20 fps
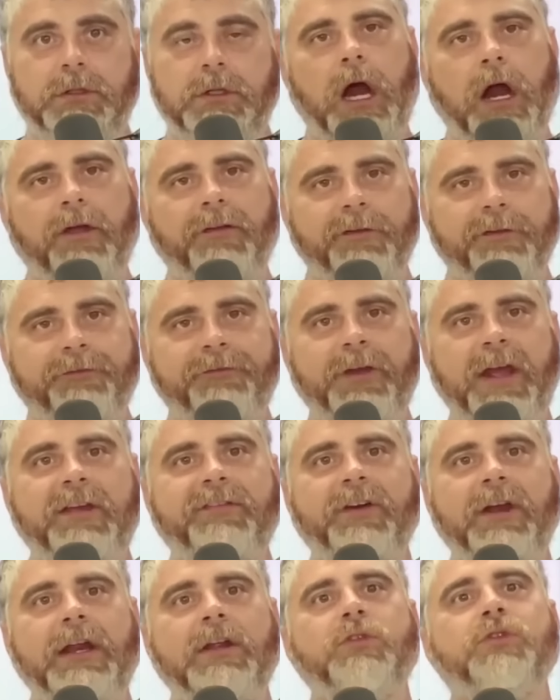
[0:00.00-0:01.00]
Our, the fake
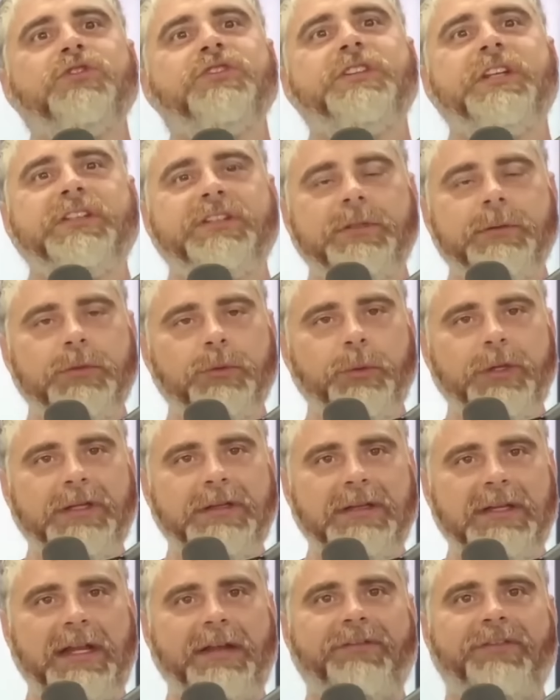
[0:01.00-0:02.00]
financial system that we
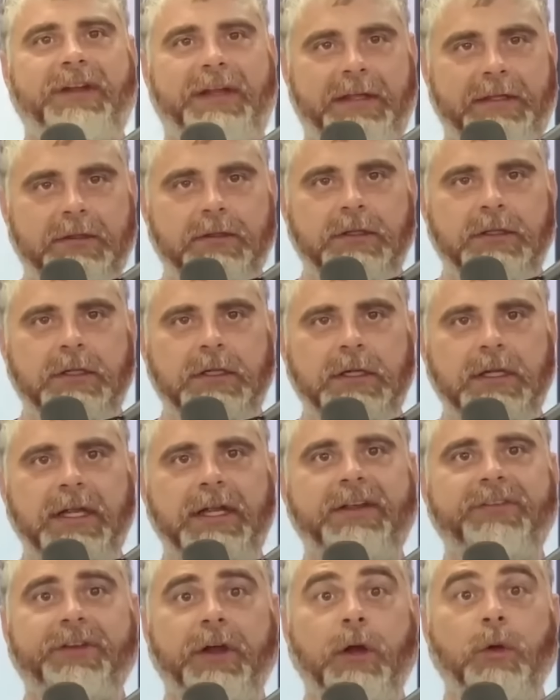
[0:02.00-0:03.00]
live in
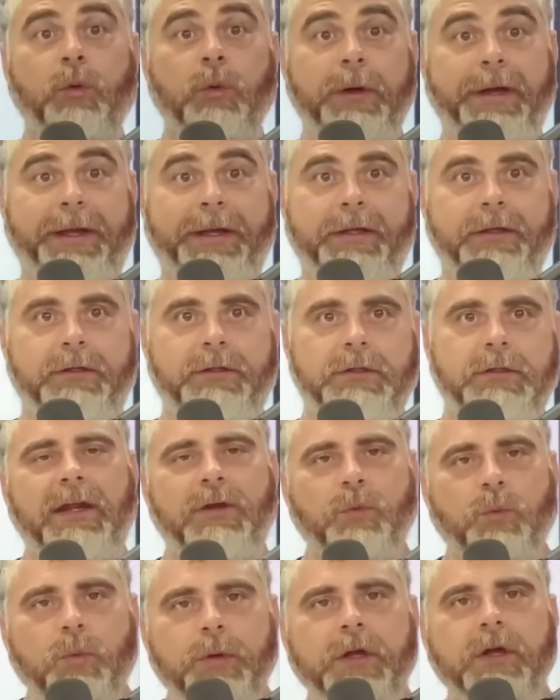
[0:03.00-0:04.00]
is our ring,
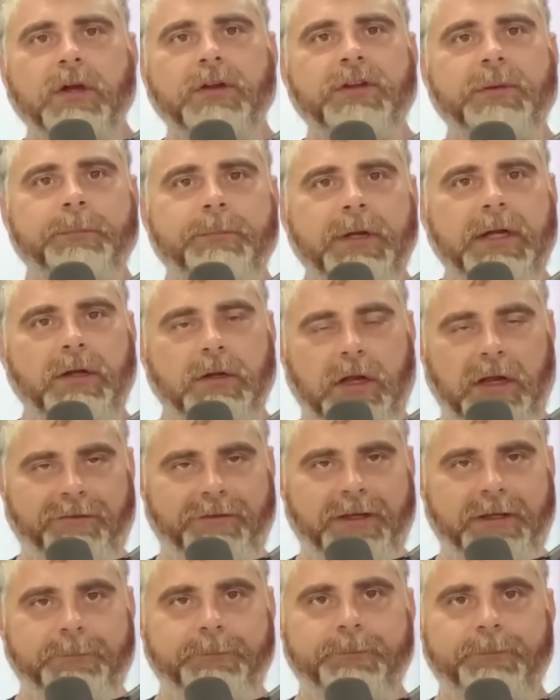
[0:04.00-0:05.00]
and we're in the middle of
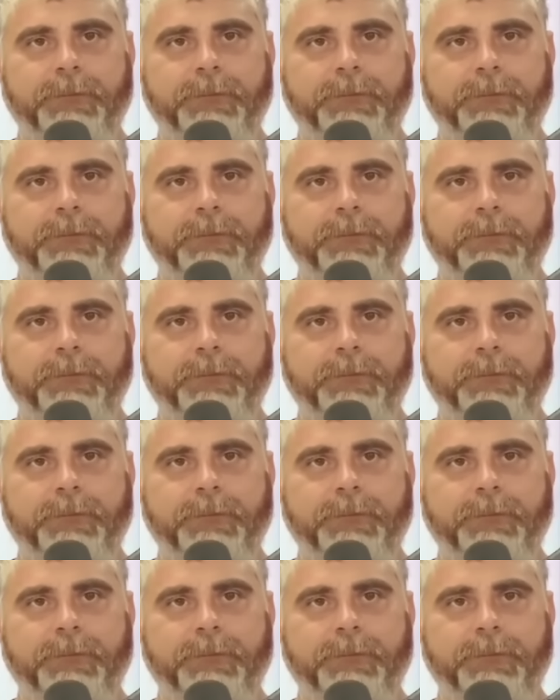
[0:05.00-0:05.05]
it.